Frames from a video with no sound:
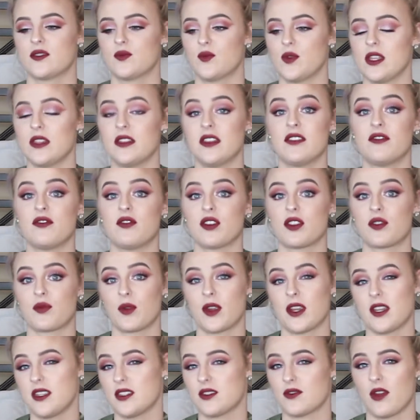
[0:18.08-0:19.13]
We live with
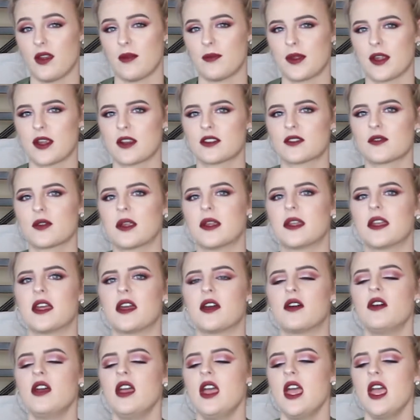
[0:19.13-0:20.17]
Randy's grandparents right
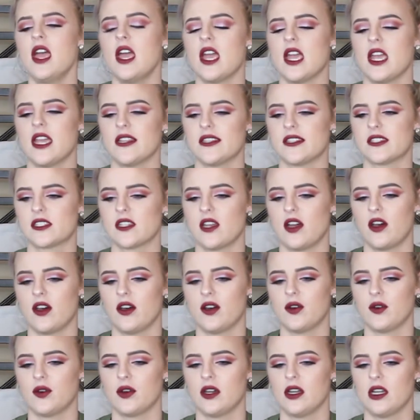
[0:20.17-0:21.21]
now, and
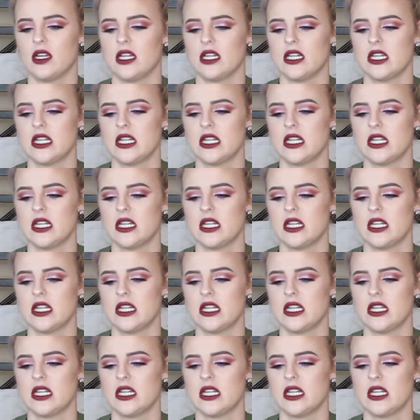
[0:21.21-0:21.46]
so